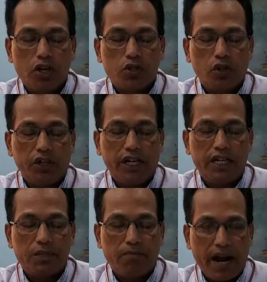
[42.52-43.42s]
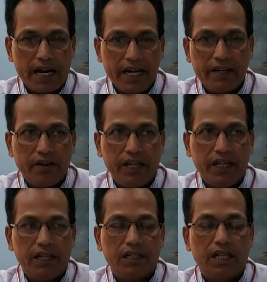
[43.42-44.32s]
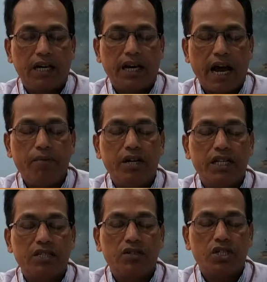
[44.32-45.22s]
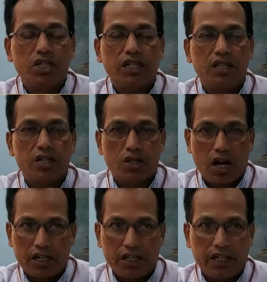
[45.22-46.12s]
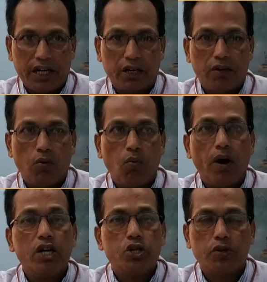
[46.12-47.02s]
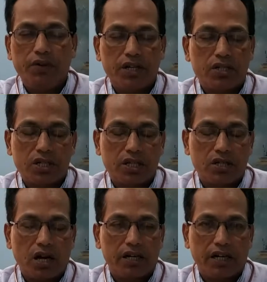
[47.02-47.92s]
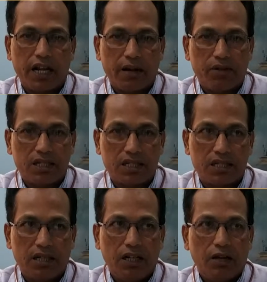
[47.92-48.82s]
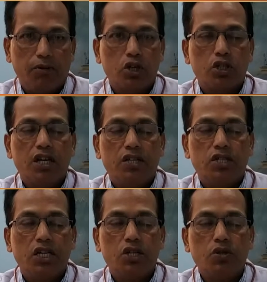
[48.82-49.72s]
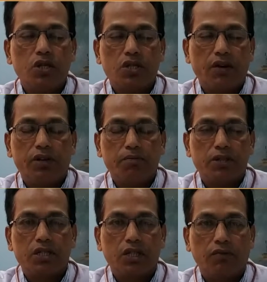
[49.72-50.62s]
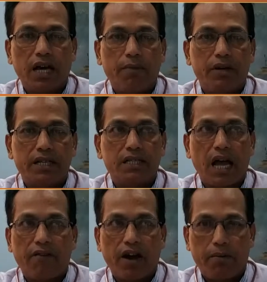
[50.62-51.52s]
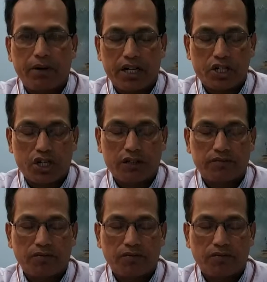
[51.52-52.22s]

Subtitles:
So it is mandatory that diabetics restrict their salt intake. Why should we restrict salt in diabetes? Because 60 to 70% of diabetics have hypertension.